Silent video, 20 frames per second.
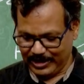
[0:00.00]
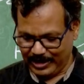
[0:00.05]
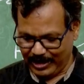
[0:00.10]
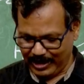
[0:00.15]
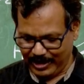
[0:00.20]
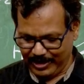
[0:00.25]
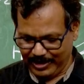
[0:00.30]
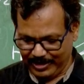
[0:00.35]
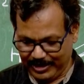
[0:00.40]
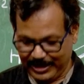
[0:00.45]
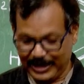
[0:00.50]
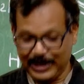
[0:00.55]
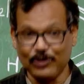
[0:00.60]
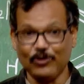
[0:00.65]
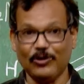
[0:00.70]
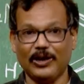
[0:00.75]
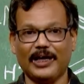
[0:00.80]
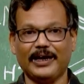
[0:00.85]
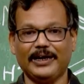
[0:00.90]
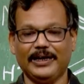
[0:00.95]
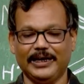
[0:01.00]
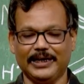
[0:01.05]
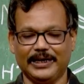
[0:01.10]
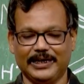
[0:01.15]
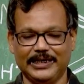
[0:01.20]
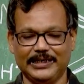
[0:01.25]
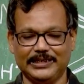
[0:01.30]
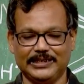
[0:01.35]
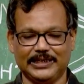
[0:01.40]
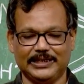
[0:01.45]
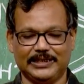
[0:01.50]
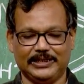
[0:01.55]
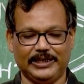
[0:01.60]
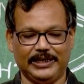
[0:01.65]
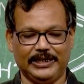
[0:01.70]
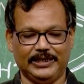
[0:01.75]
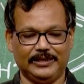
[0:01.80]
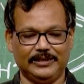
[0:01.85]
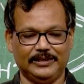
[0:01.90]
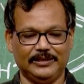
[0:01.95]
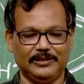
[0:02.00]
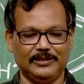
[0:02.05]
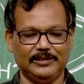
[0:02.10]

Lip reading: a regular increasing trend.